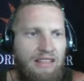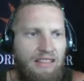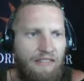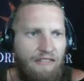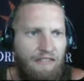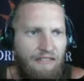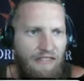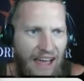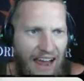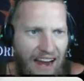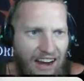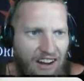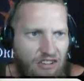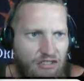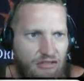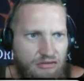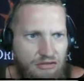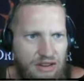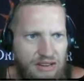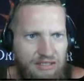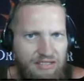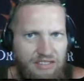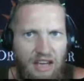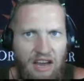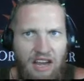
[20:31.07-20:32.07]

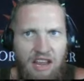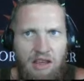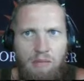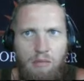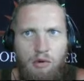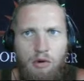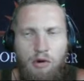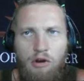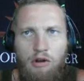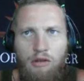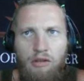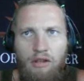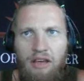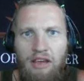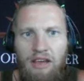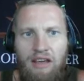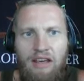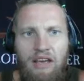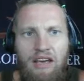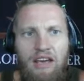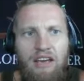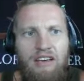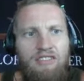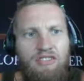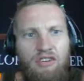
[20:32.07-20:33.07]
factories anymore. Like,
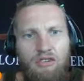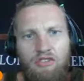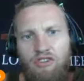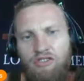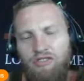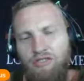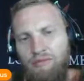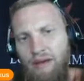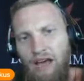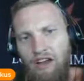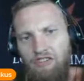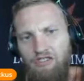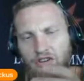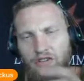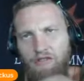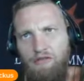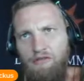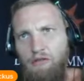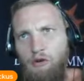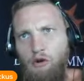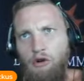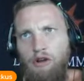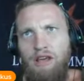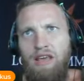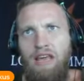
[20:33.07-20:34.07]
so just imagine in
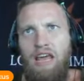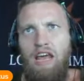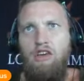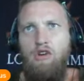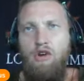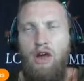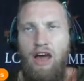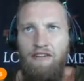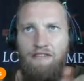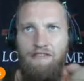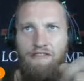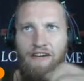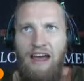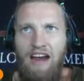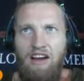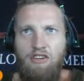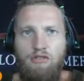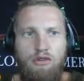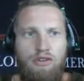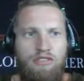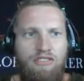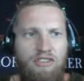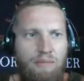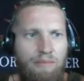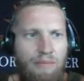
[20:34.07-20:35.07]
40K, you have
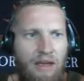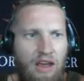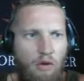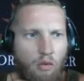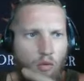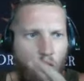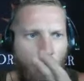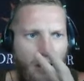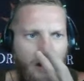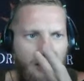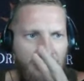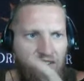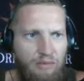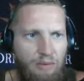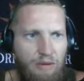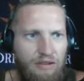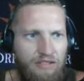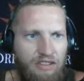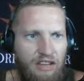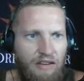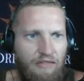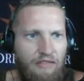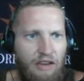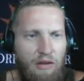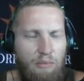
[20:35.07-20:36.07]
factories that make one
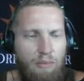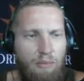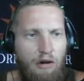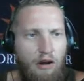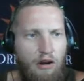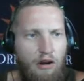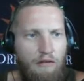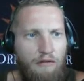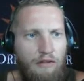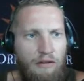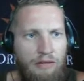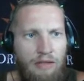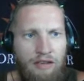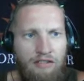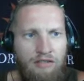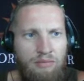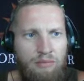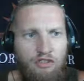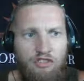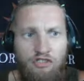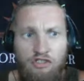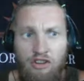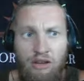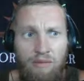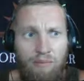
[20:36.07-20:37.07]
specific part for this
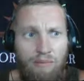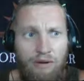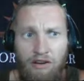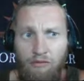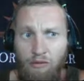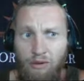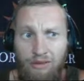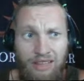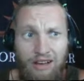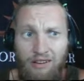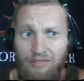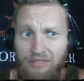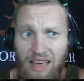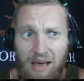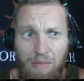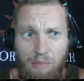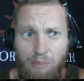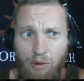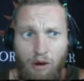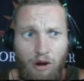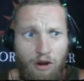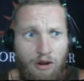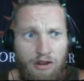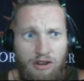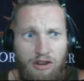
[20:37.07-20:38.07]
machine, but without that
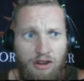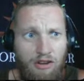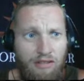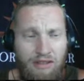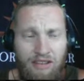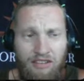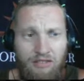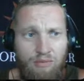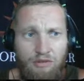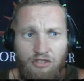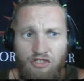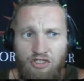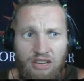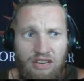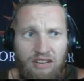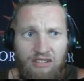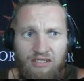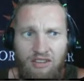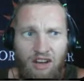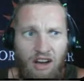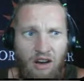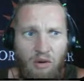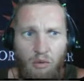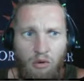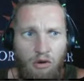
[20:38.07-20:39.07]
part, this machine's
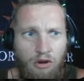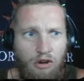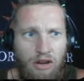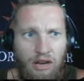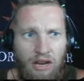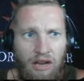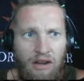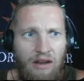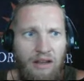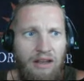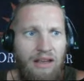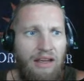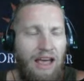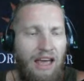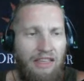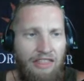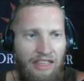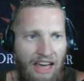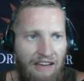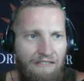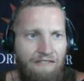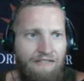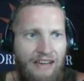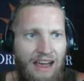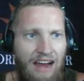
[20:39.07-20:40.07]
not working and
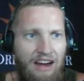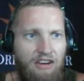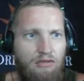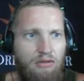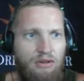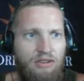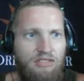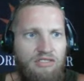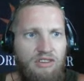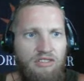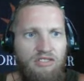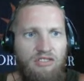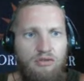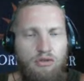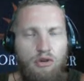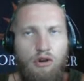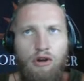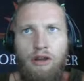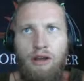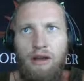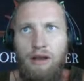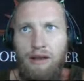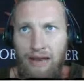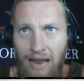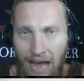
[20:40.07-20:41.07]
that factory is
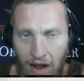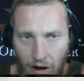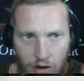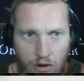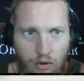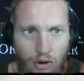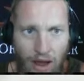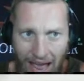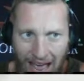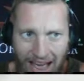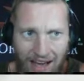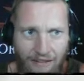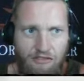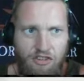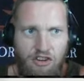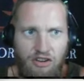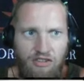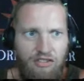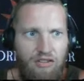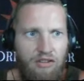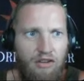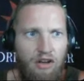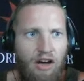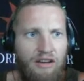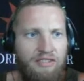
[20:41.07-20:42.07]
destroyed. Now you have
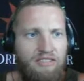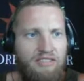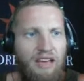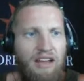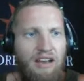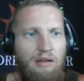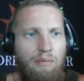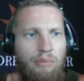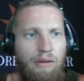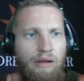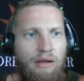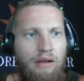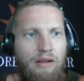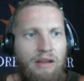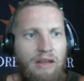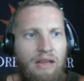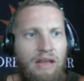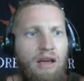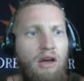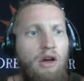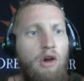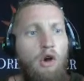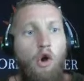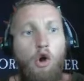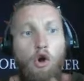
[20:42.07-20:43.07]
just lost that ability,
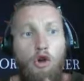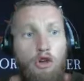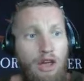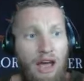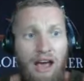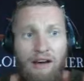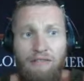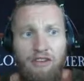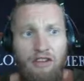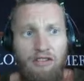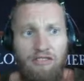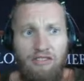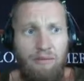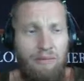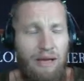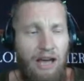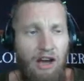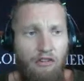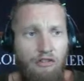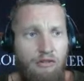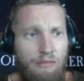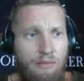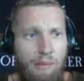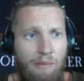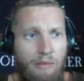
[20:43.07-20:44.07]
or you have to somehow
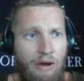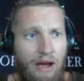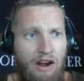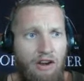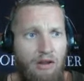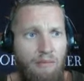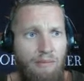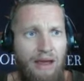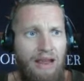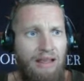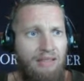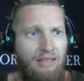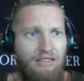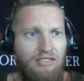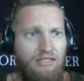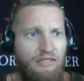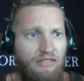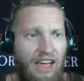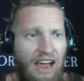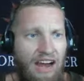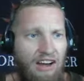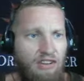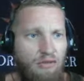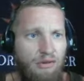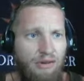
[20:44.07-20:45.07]
remember how to make this
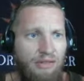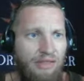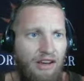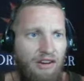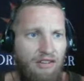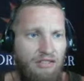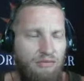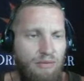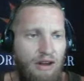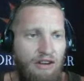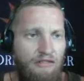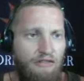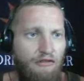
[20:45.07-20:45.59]
factory that was made